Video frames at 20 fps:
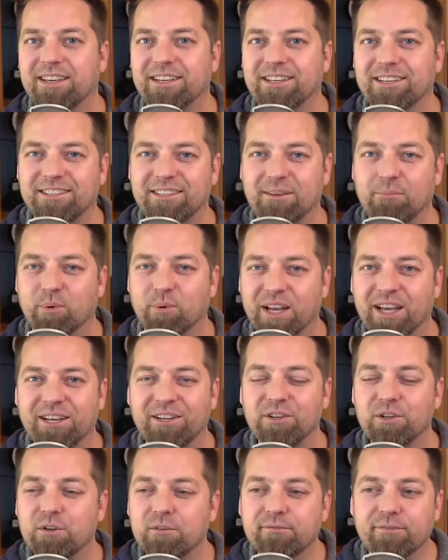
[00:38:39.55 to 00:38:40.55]
is a brand
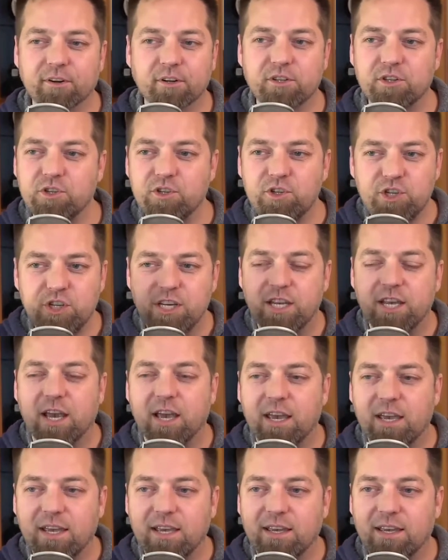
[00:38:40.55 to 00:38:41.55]
new first
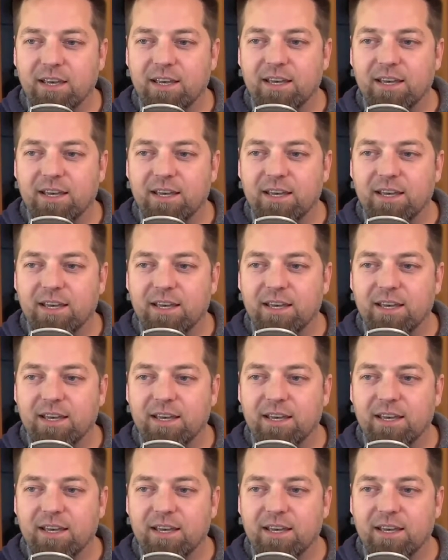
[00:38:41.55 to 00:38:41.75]
GA,